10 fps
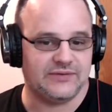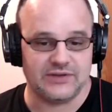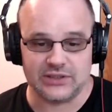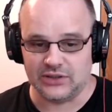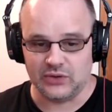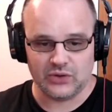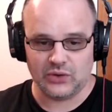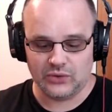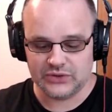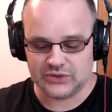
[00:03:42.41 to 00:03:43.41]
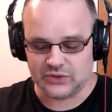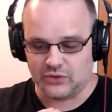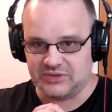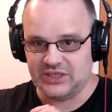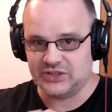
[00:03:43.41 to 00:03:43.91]
if it's a new course
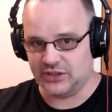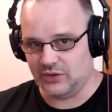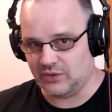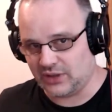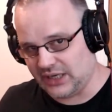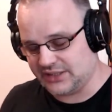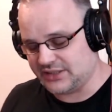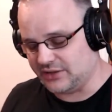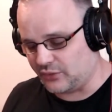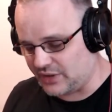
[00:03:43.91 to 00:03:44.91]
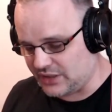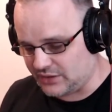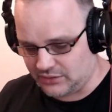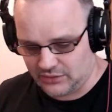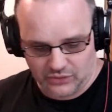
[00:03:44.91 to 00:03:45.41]
or I'm teaching a new class in the
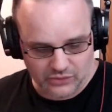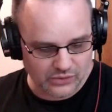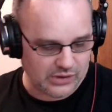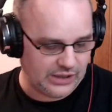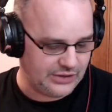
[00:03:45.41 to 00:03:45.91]
real or